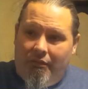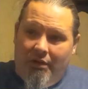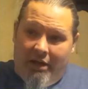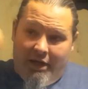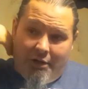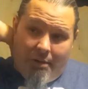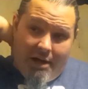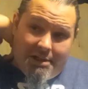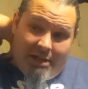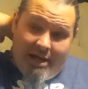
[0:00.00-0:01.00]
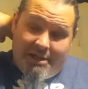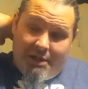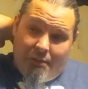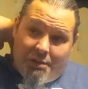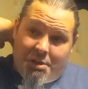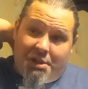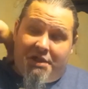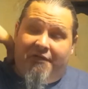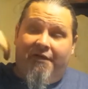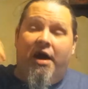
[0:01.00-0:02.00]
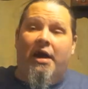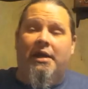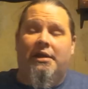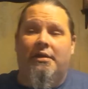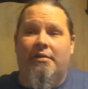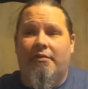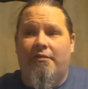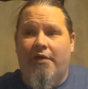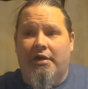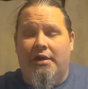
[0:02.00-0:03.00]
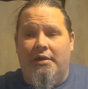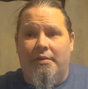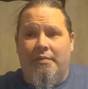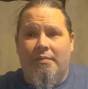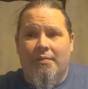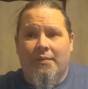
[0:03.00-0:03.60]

like cross-classing was just fine in fucking